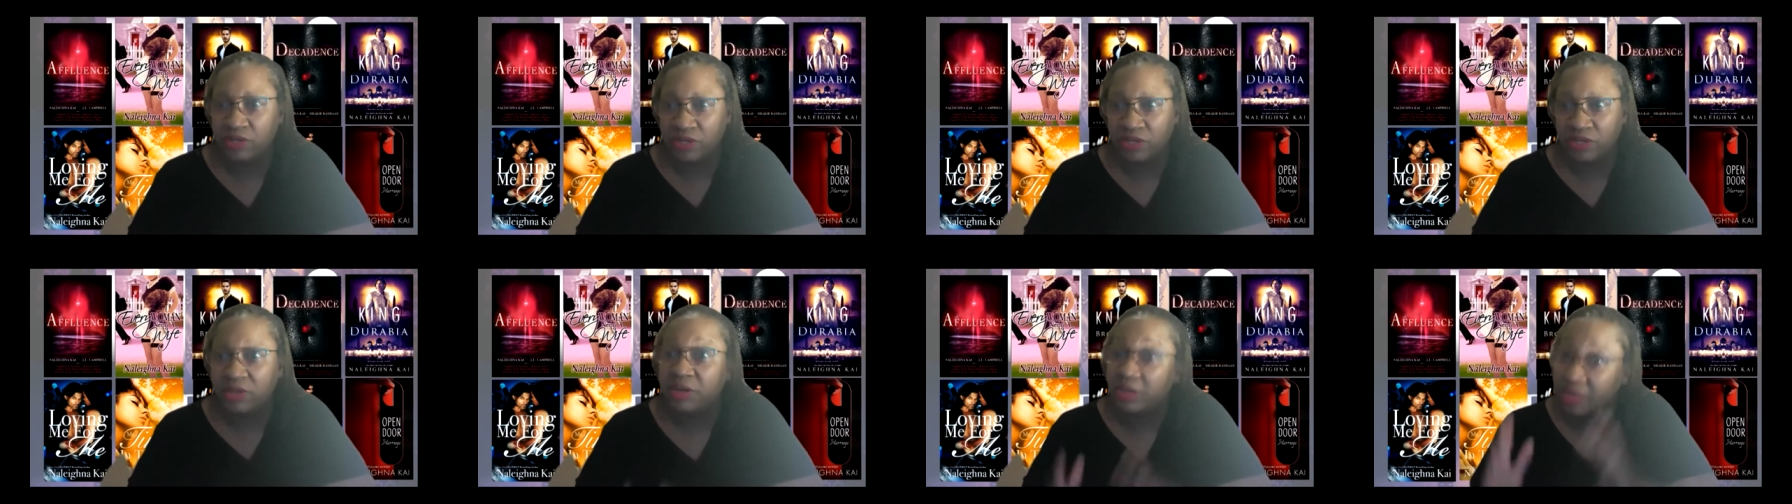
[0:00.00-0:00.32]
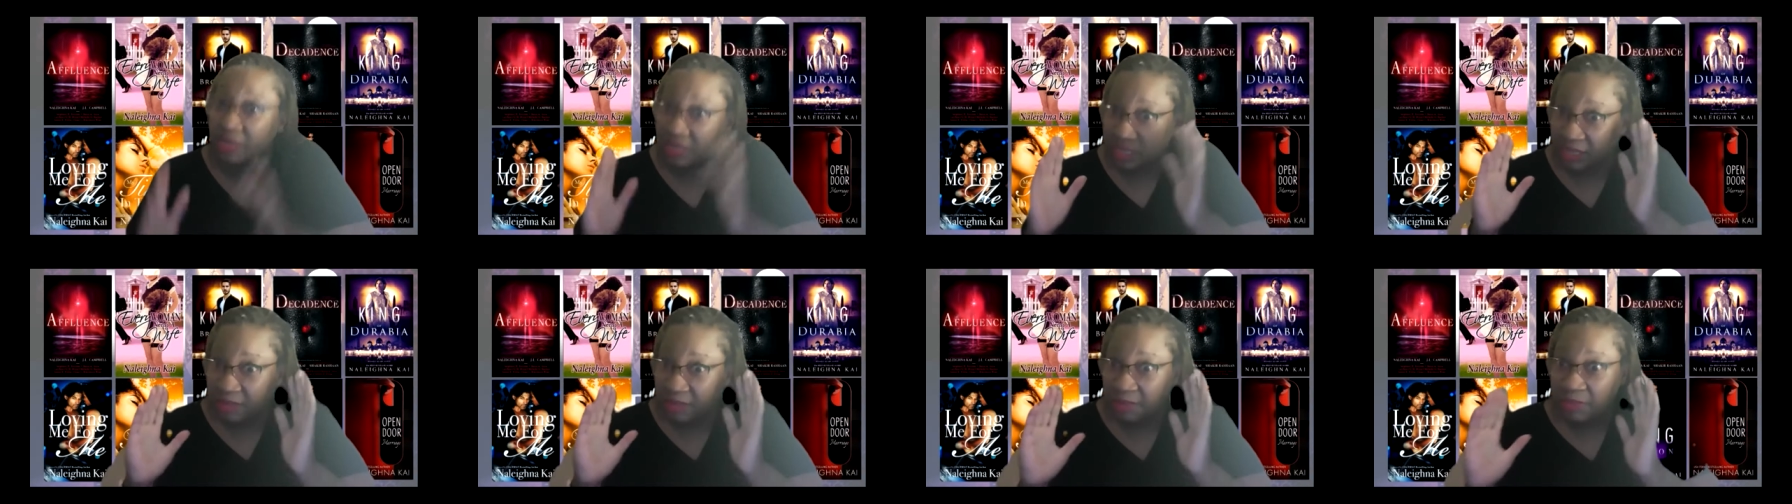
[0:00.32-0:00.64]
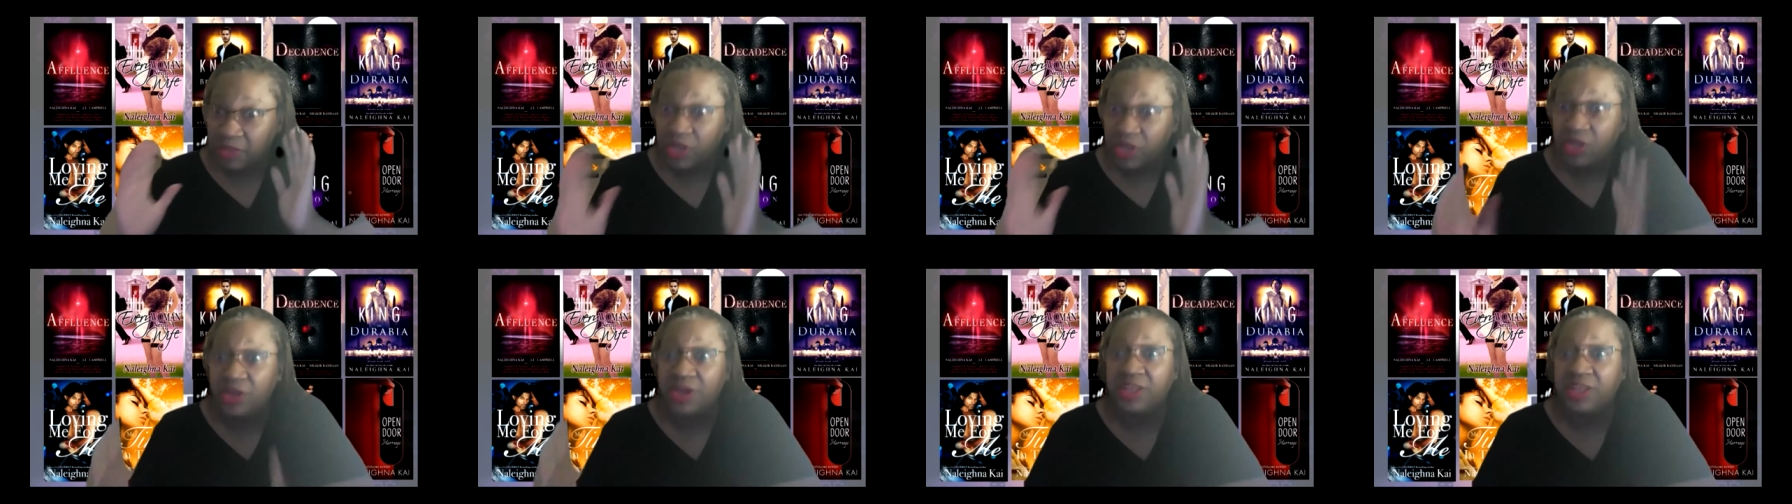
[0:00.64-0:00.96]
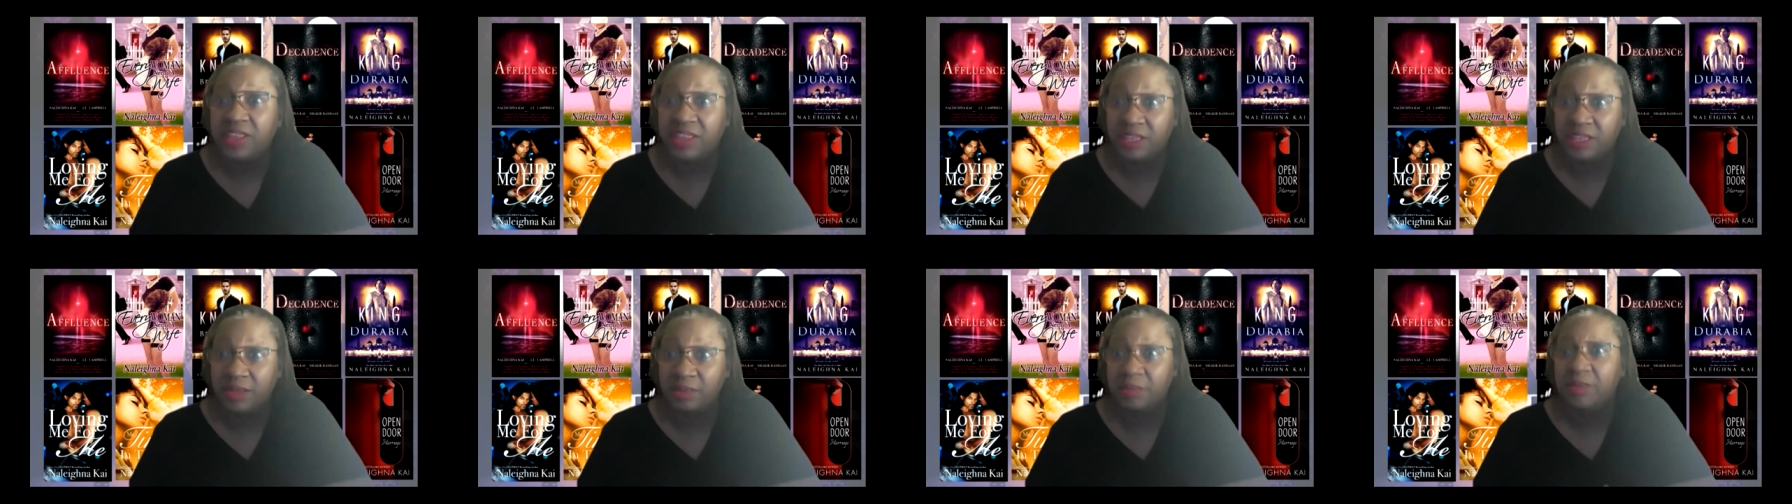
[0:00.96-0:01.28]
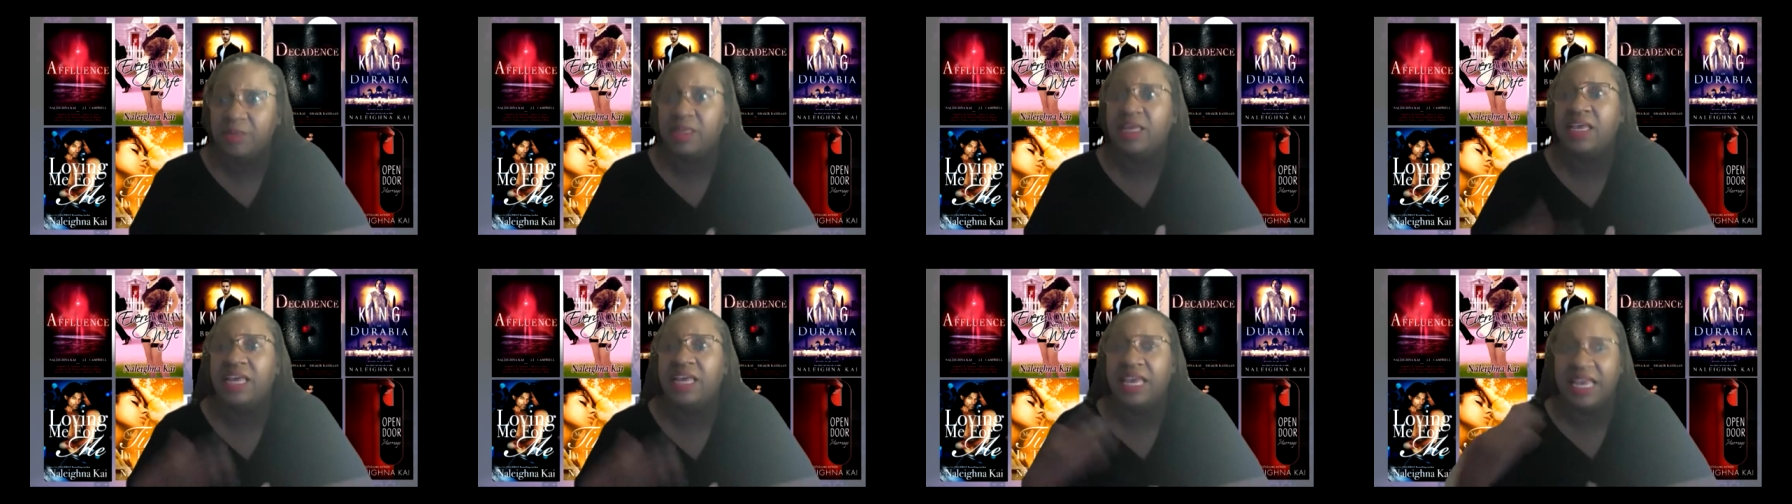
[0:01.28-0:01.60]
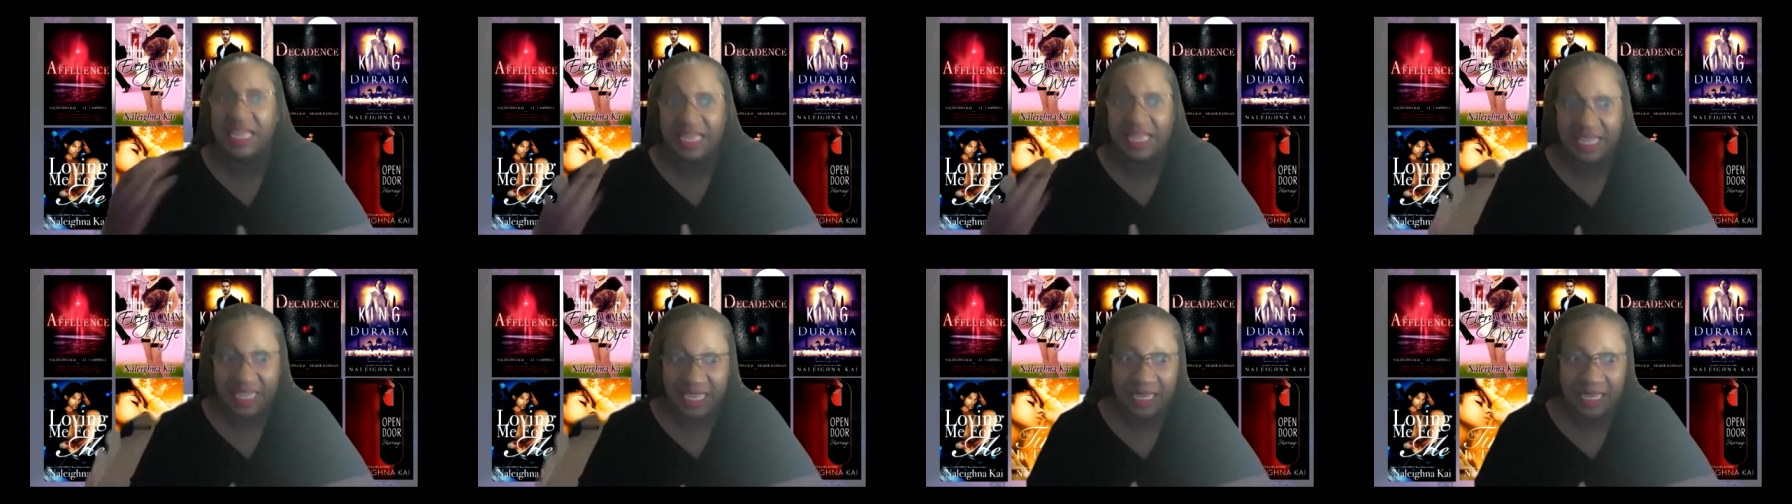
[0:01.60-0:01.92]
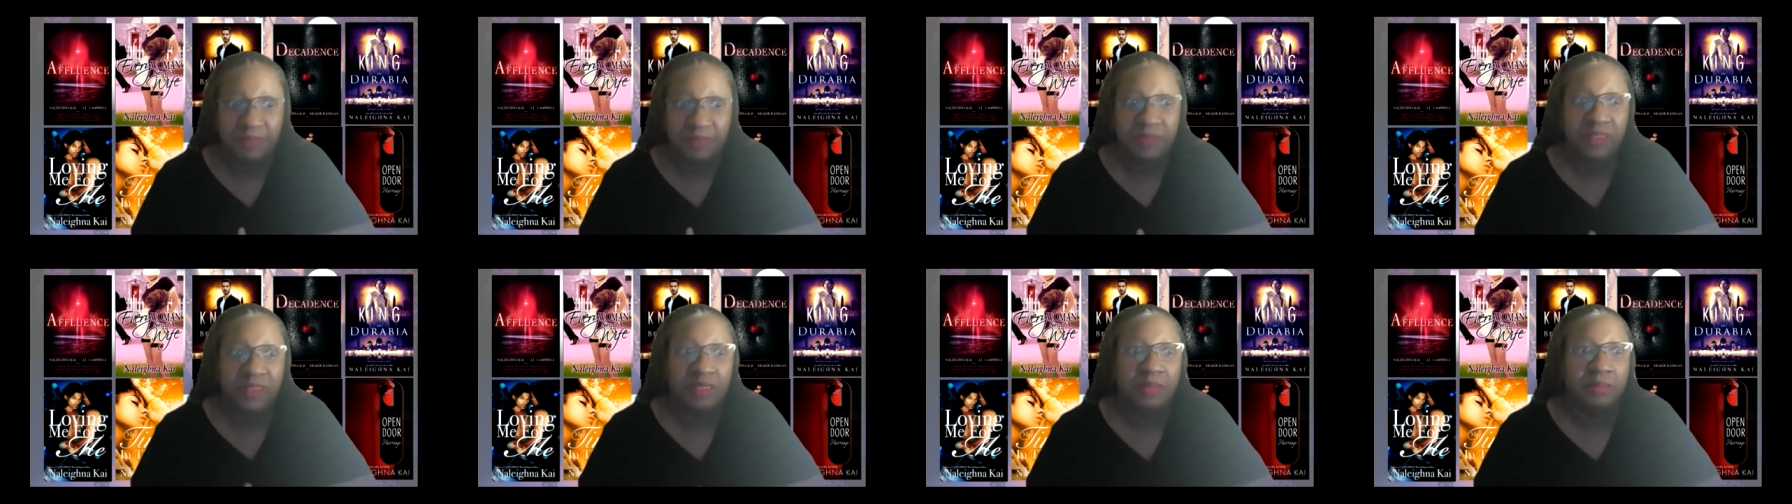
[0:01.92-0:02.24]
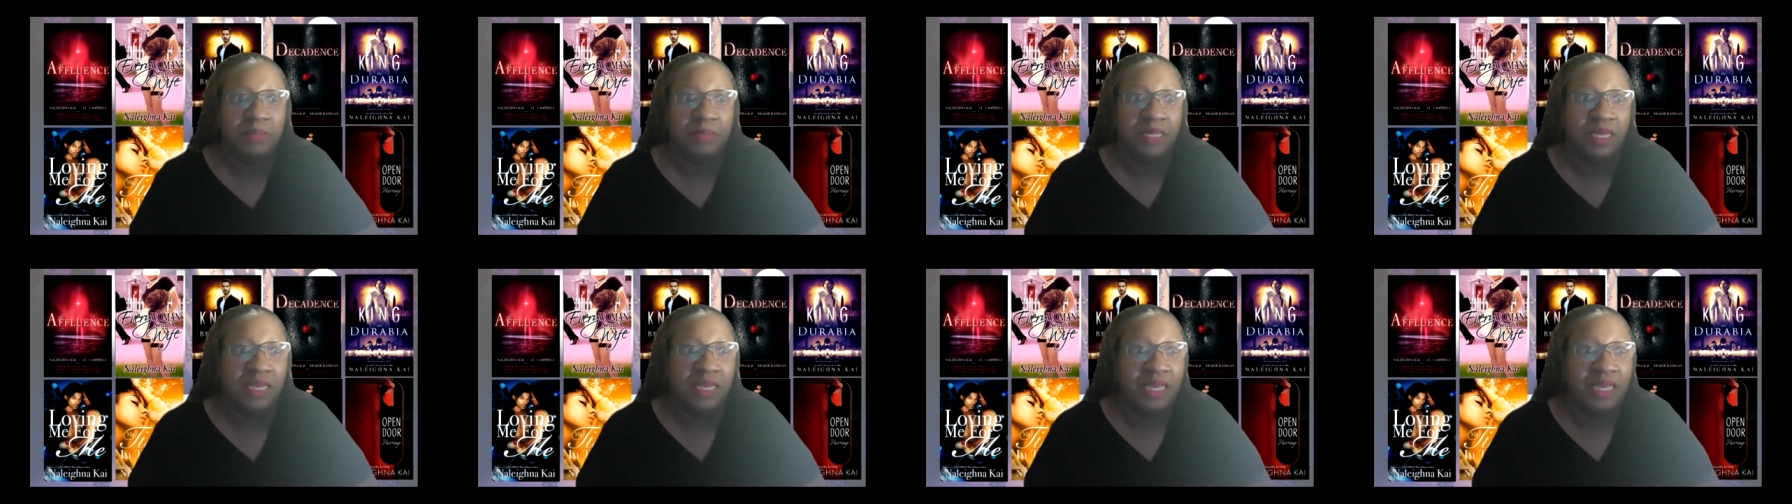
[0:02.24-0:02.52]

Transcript: to hook, hook them and keep them.